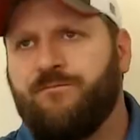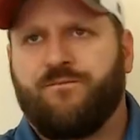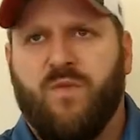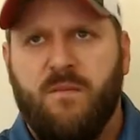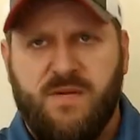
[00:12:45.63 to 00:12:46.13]

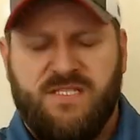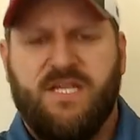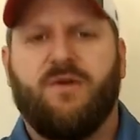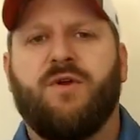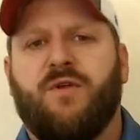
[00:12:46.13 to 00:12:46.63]

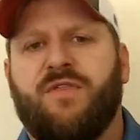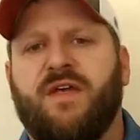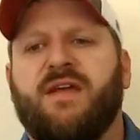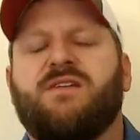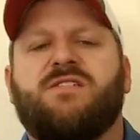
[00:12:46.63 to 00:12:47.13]
material
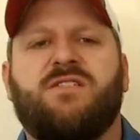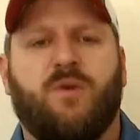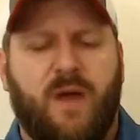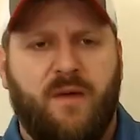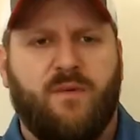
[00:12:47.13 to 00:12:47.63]
things, the
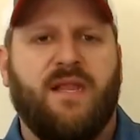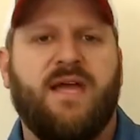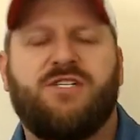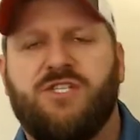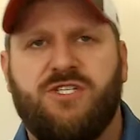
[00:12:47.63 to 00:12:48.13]
right
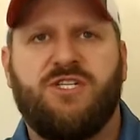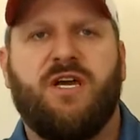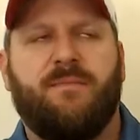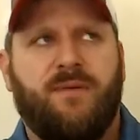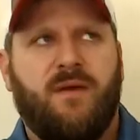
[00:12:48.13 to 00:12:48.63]

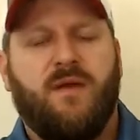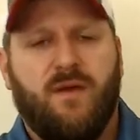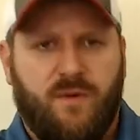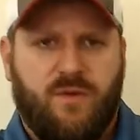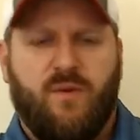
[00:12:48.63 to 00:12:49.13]
relationship
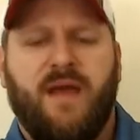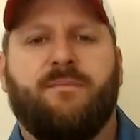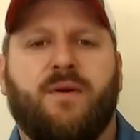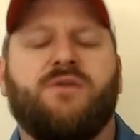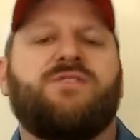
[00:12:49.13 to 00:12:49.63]
with the right
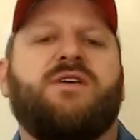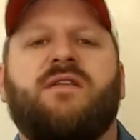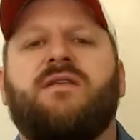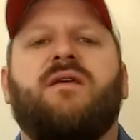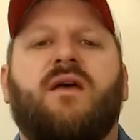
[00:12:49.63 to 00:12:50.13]

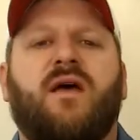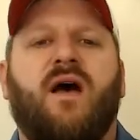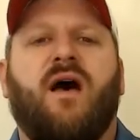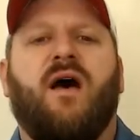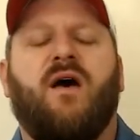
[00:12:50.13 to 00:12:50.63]
person.
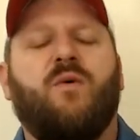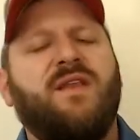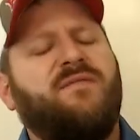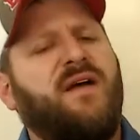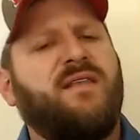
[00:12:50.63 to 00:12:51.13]
Uh, we
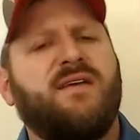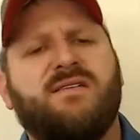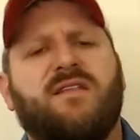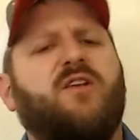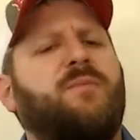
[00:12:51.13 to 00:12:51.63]
define things
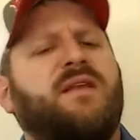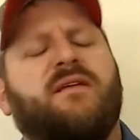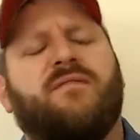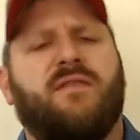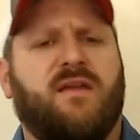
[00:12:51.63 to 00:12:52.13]
a little bit
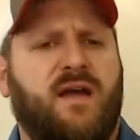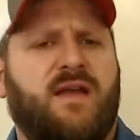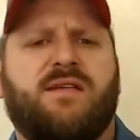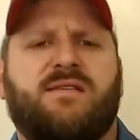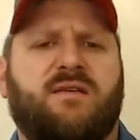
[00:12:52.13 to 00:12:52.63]
different than
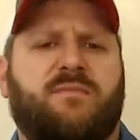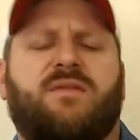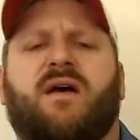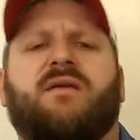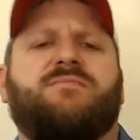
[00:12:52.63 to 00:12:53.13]
God does
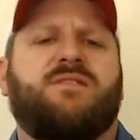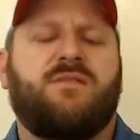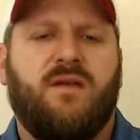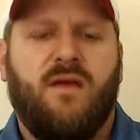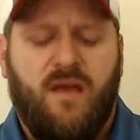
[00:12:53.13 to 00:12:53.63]
sometimes.
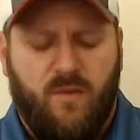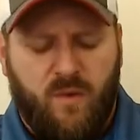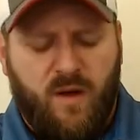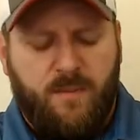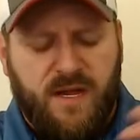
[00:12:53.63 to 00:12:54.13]
We
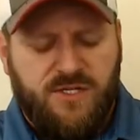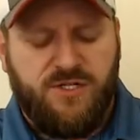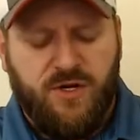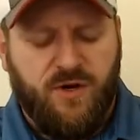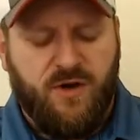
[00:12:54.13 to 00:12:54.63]
want to make
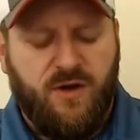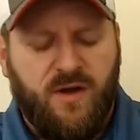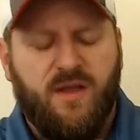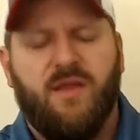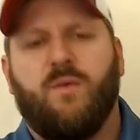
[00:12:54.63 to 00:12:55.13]
sure
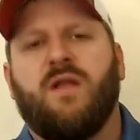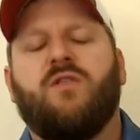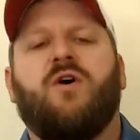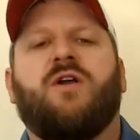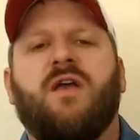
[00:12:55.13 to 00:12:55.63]
that we
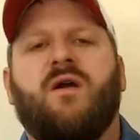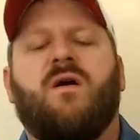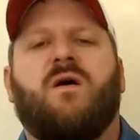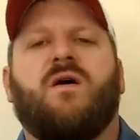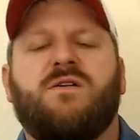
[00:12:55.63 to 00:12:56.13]
look in our
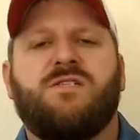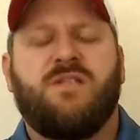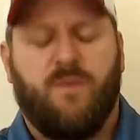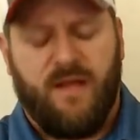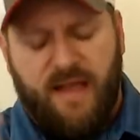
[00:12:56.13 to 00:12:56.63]
hearts
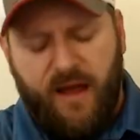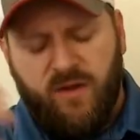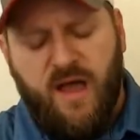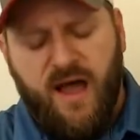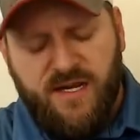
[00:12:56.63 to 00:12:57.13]
and we allow
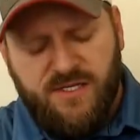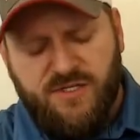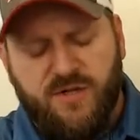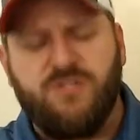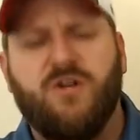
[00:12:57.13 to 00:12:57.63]
God to
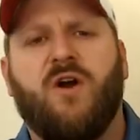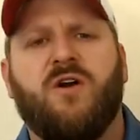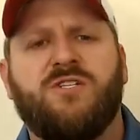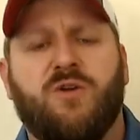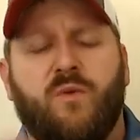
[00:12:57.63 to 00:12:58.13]
search our
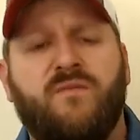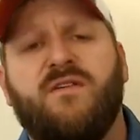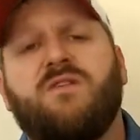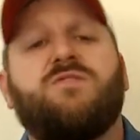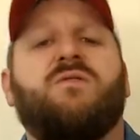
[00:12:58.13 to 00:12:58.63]
hearts and
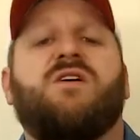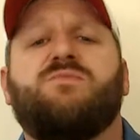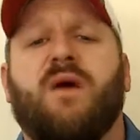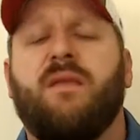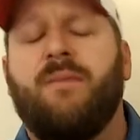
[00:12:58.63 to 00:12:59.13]
reveal to us
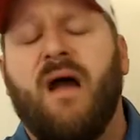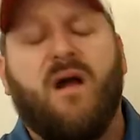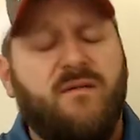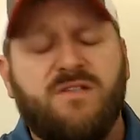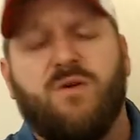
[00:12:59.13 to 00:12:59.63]
by the power
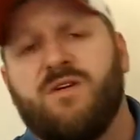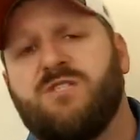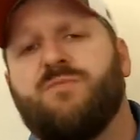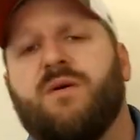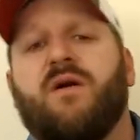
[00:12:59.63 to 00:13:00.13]
of his Holy
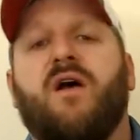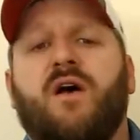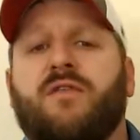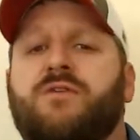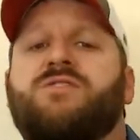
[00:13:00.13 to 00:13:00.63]
Spirit
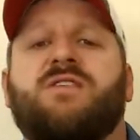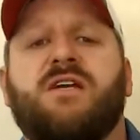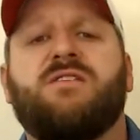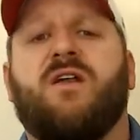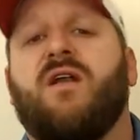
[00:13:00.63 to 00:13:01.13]
those
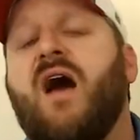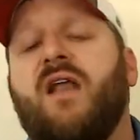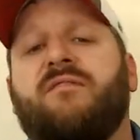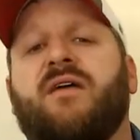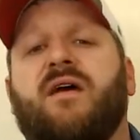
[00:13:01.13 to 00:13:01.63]
things that are not
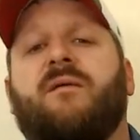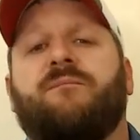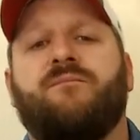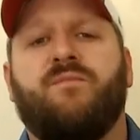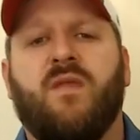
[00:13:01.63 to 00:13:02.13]
of him
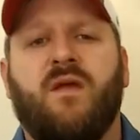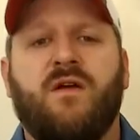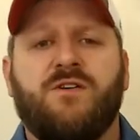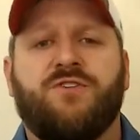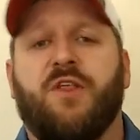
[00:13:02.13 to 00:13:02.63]

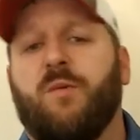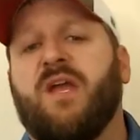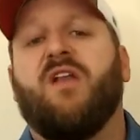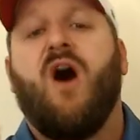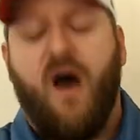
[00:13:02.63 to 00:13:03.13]
so that we
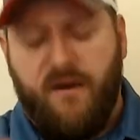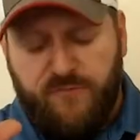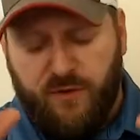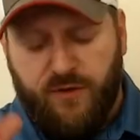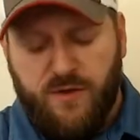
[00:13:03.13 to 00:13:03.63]
can
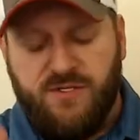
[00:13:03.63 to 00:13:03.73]
offer those to